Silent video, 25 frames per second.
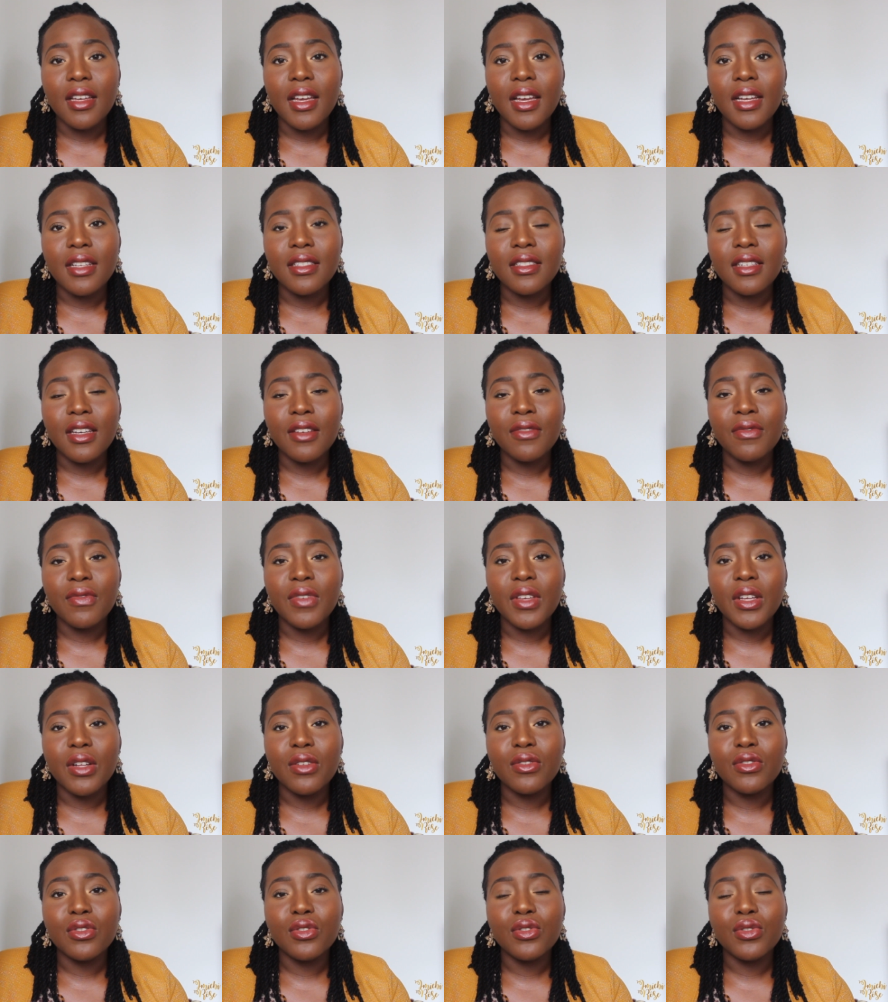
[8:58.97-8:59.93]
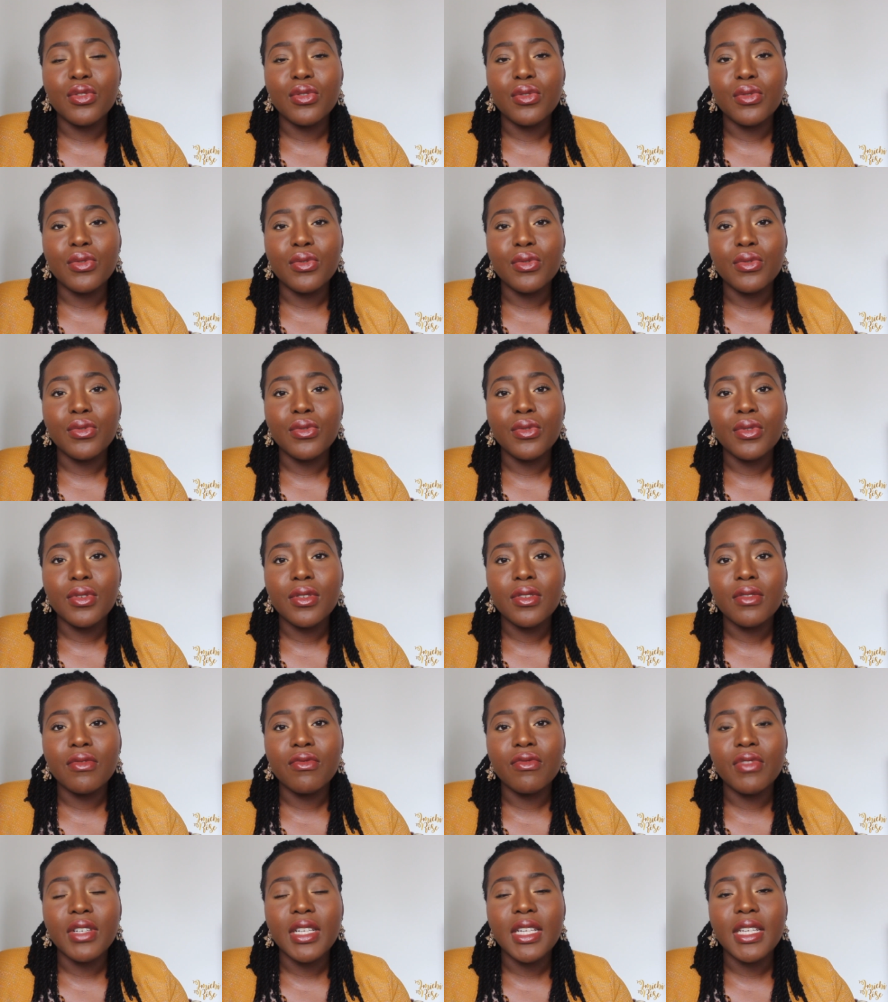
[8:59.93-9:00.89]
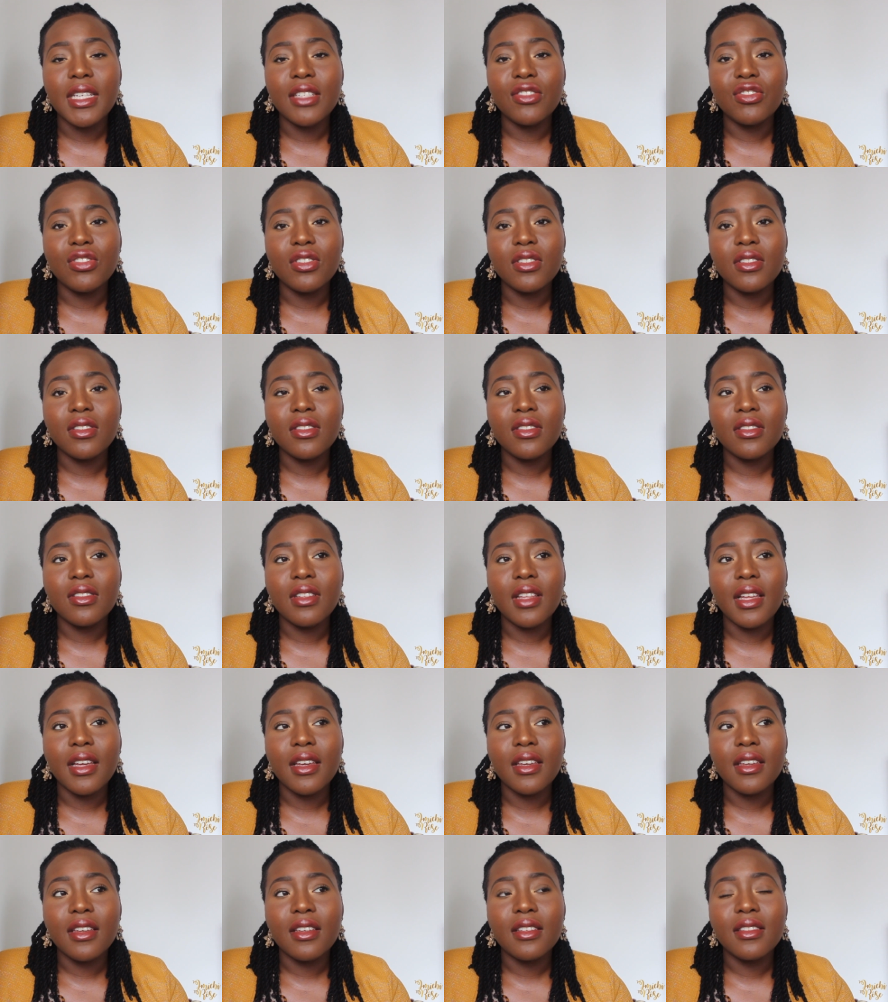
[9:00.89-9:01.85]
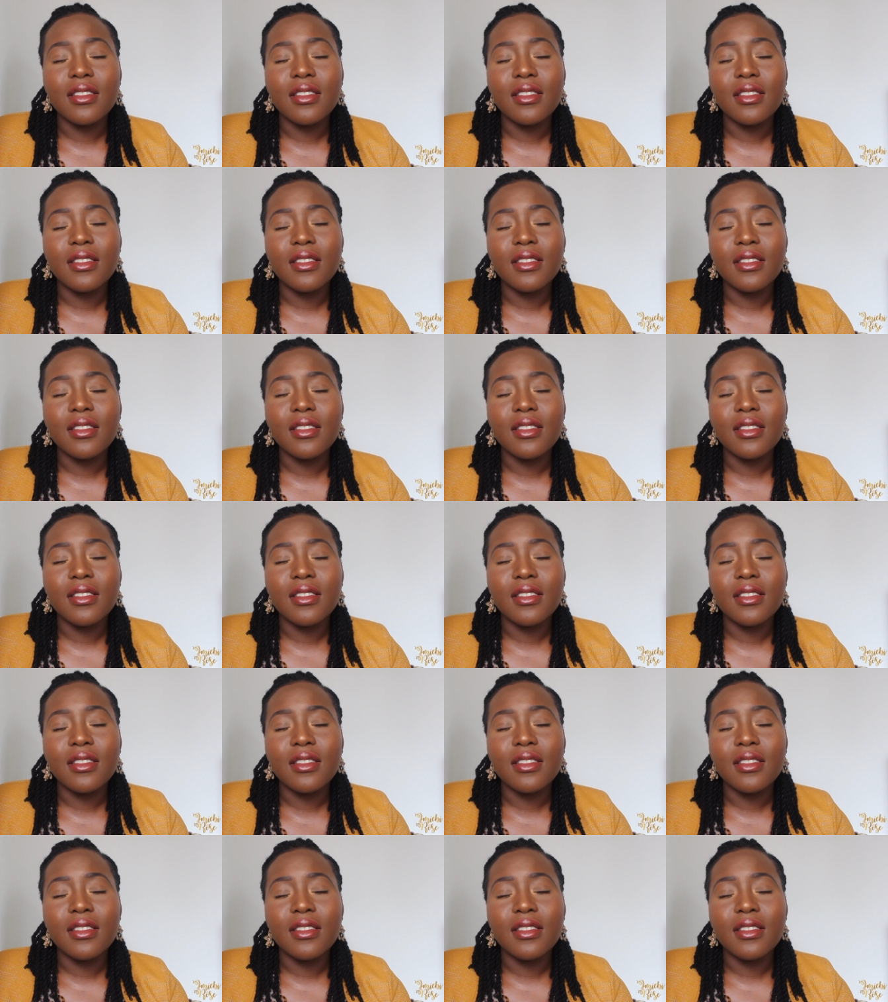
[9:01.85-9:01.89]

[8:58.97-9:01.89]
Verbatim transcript: And I failed to really just like